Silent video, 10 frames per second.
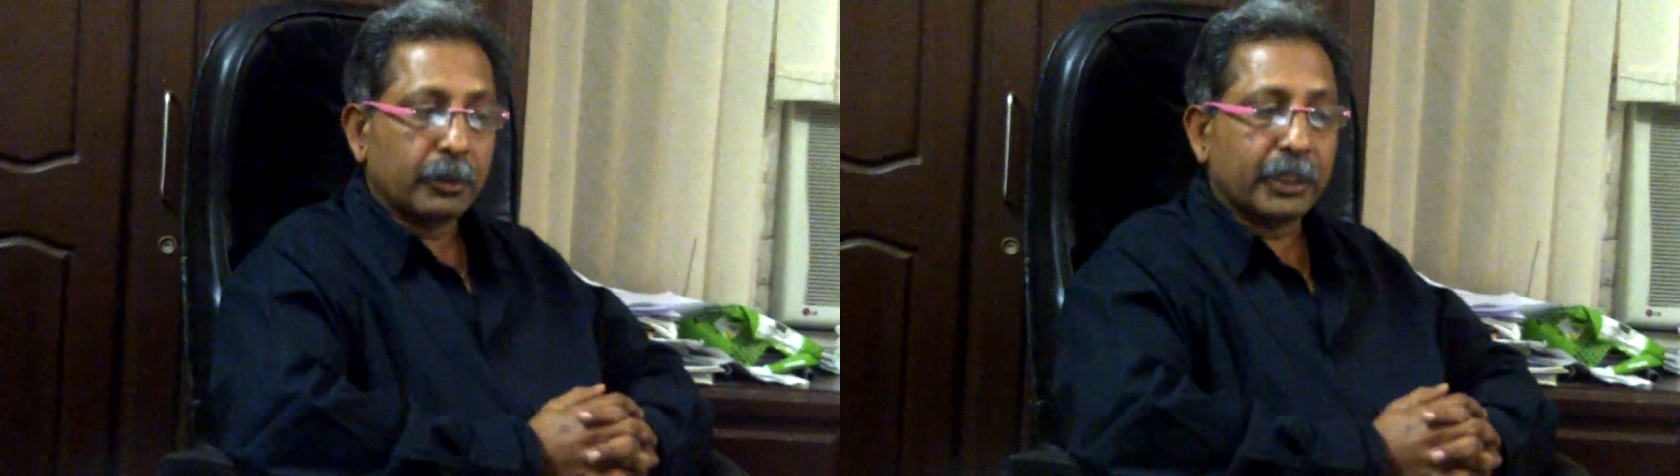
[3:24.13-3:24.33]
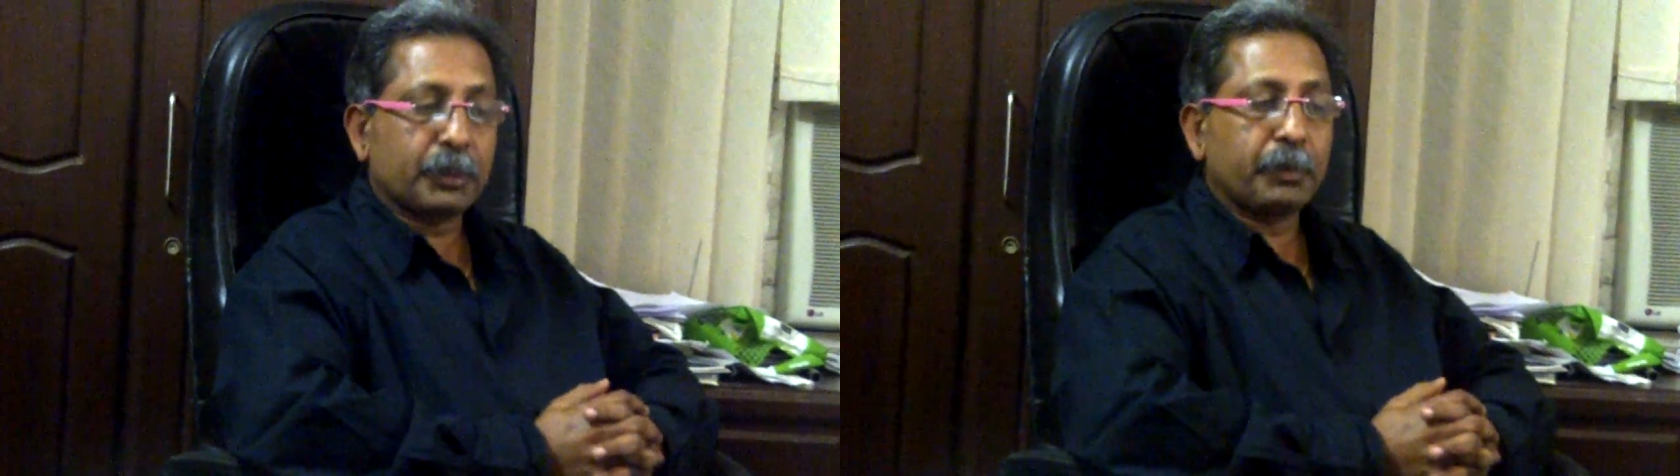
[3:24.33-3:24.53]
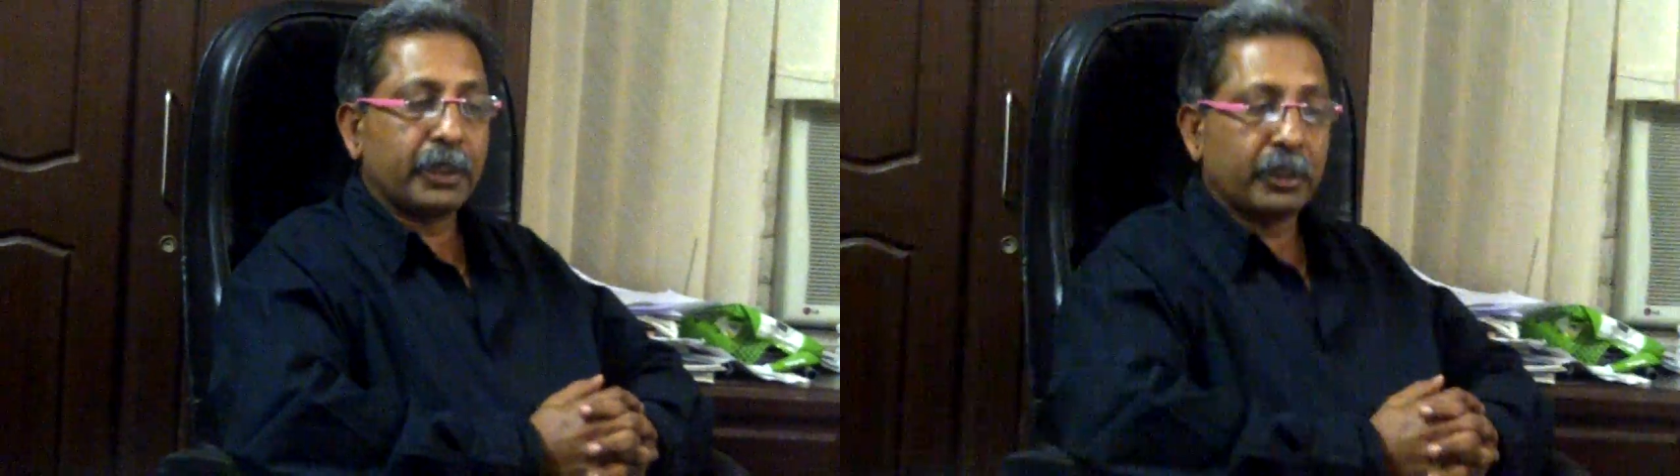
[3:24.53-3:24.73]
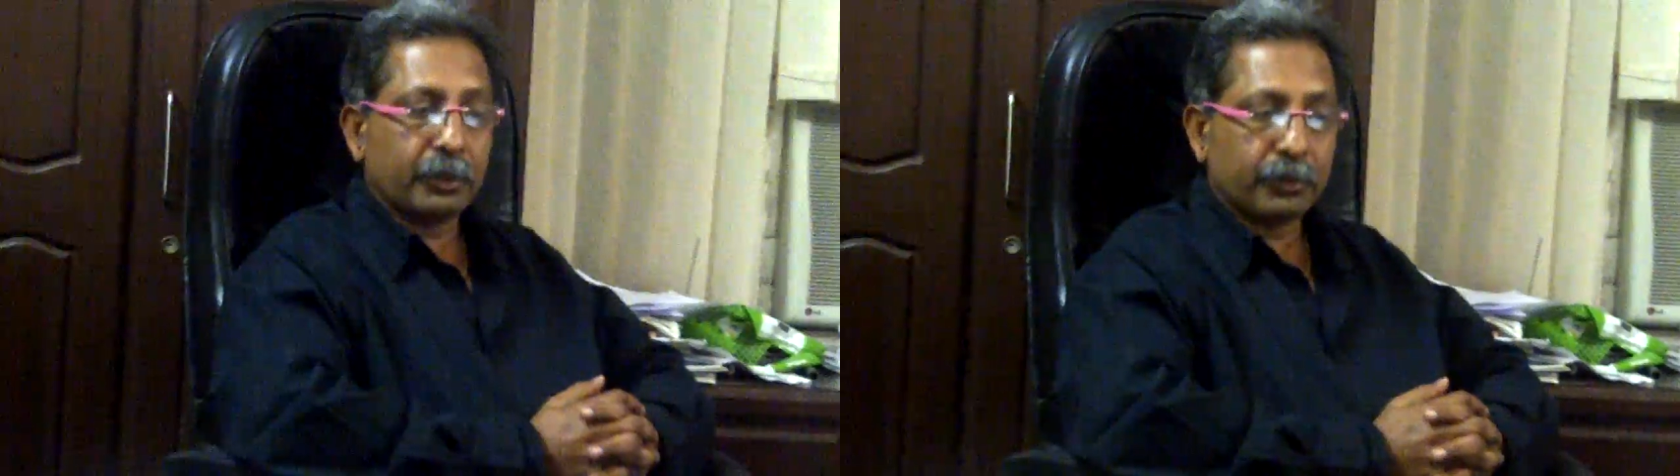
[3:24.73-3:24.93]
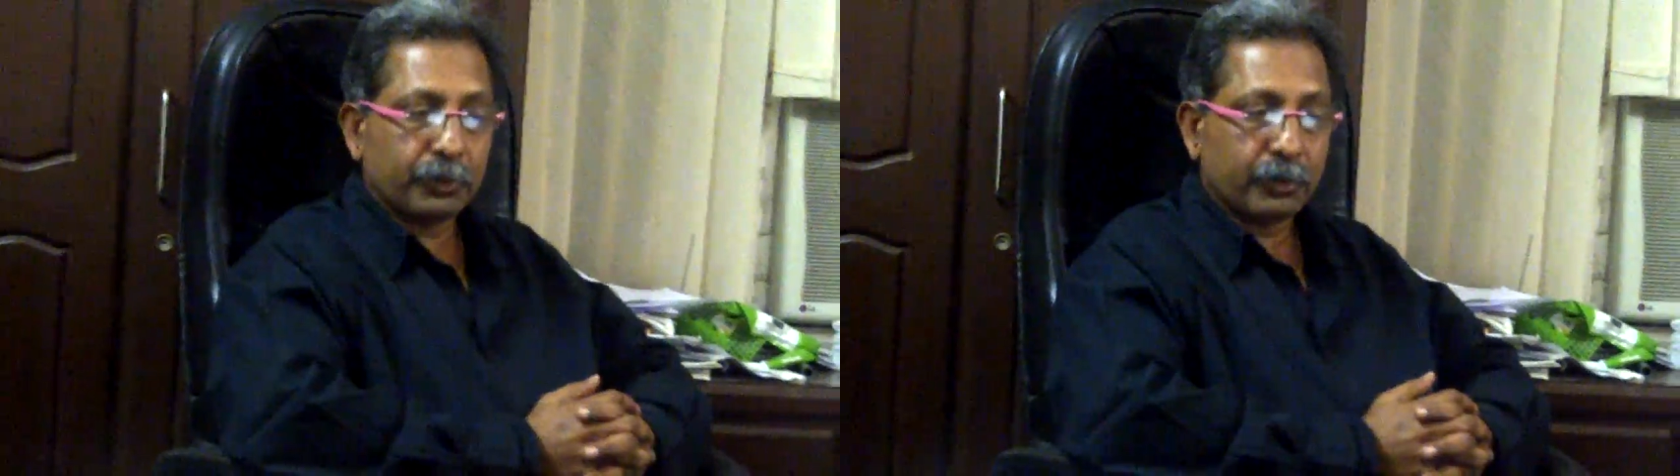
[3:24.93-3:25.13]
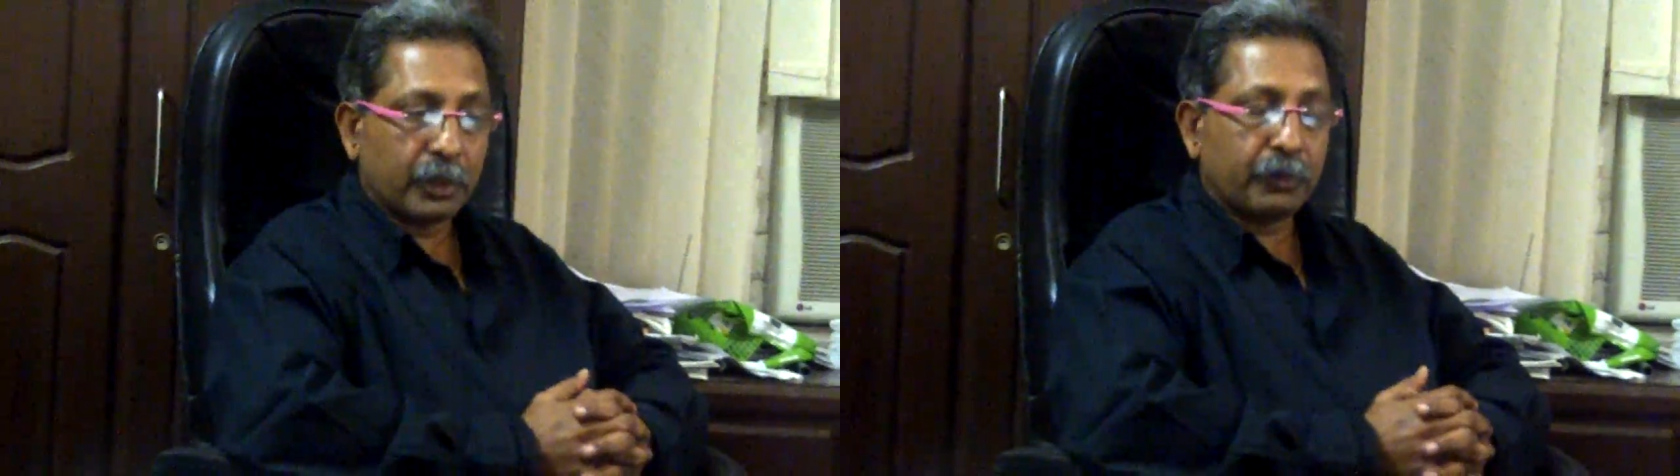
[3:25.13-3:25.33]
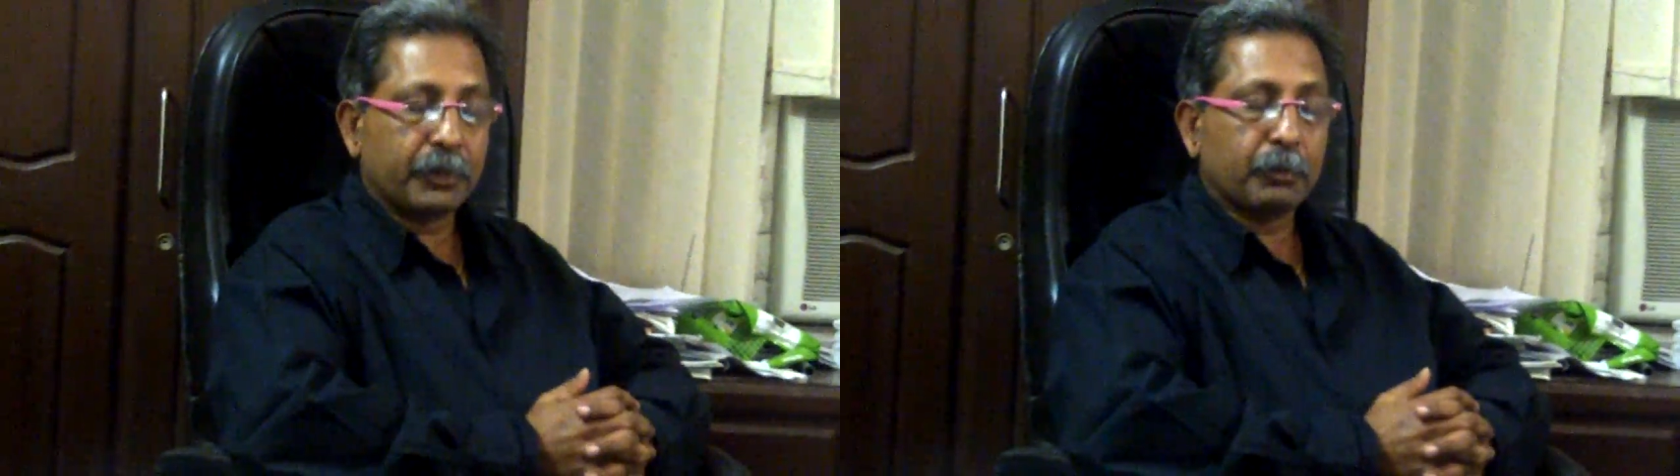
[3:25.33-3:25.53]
experience of